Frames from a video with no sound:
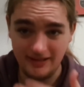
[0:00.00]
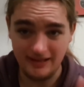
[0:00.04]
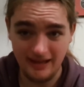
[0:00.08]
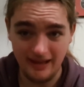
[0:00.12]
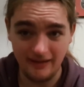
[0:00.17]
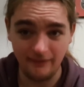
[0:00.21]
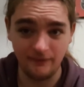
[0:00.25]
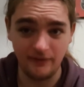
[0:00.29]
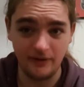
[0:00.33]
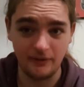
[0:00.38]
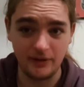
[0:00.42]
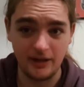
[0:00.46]
a
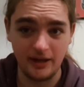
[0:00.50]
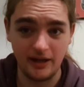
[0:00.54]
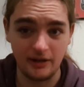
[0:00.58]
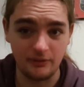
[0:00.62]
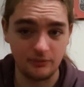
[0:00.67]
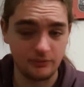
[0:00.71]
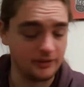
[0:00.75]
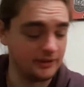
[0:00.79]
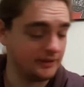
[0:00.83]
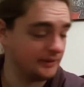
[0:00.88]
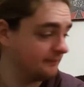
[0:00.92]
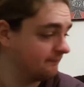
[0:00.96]
very high
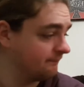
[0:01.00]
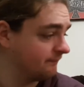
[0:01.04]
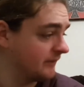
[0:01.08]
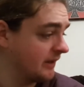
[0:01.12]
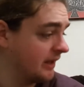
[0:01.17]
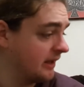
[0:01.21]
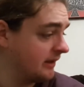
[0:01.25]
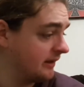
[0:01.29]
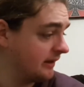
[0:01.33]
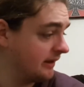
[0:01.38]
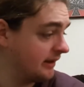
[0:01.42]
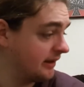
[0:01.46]
rating.
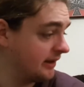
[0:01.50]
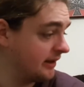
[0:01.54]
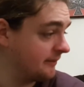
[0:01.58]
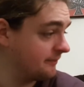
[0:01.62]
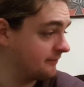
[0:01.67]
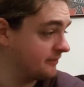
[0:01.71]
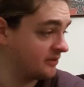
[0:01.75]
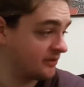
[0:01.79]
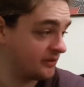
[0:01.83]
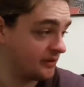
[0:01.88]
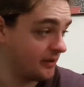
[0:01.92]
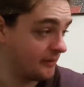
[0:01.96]

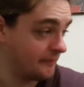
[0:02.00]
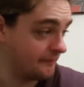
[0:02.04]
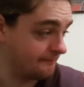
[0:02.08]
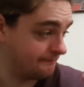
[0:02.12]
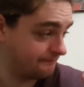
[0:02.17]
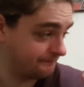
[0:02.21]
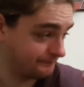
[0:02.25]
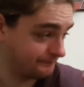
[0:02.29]
So,